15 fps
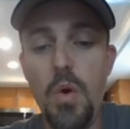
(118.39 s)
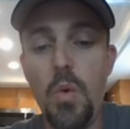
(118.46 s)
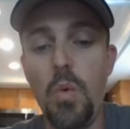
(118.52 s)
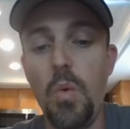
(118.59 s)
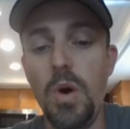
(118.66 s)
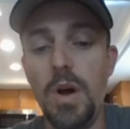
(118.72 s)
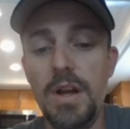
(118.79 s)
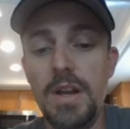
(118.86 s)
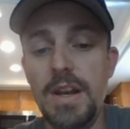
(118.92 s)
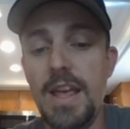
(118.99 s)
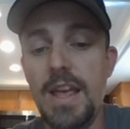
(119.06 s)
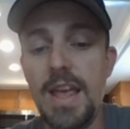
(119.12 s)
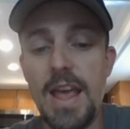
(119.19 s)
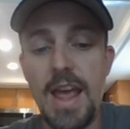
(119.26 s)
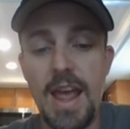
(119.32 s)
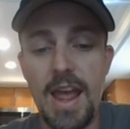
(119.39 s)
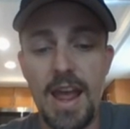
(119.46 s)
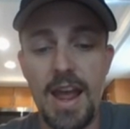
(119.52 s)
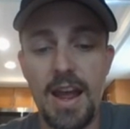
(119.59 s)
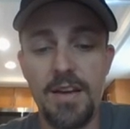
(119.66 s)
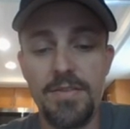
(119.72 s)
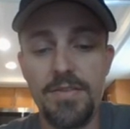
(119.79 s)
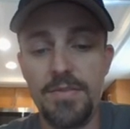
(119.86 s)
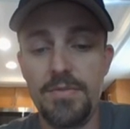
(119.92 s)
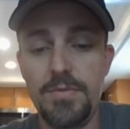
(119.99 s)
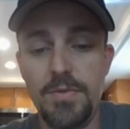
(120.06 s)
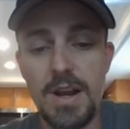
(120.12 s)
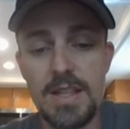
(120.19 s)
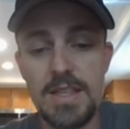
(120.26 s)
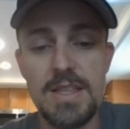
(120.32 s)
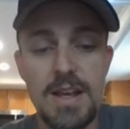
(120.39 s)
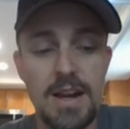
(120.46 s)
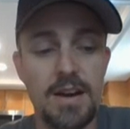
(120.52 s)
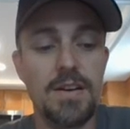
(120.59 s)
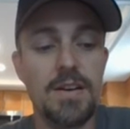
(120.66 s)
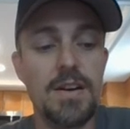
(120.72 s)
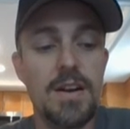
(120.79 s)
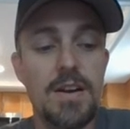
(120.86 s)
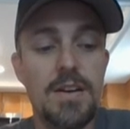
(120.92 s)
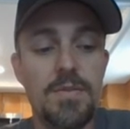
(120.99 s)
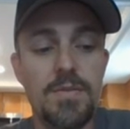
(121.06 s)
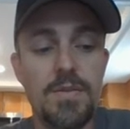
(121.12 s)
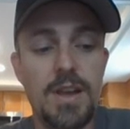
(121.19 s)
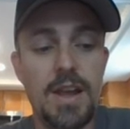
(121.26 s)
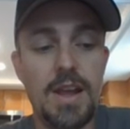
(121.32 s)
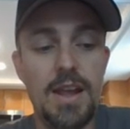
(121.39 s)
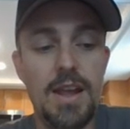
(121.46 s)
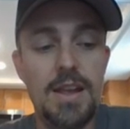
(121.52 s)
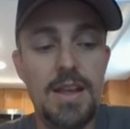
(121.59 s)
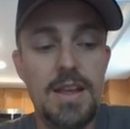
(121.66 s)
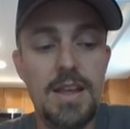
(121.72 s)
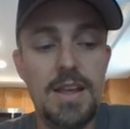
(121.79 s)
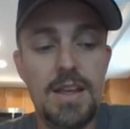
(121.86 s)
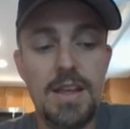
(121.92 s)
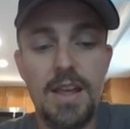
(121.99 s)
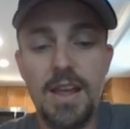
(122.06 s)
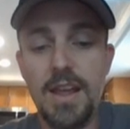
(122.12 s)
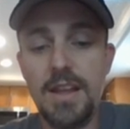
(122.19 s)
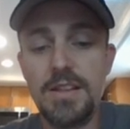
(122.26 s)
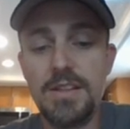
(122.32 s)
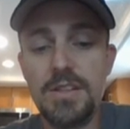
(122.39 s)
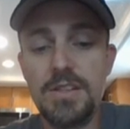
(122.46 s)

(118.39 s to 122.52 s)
1/2 right there. Okay? And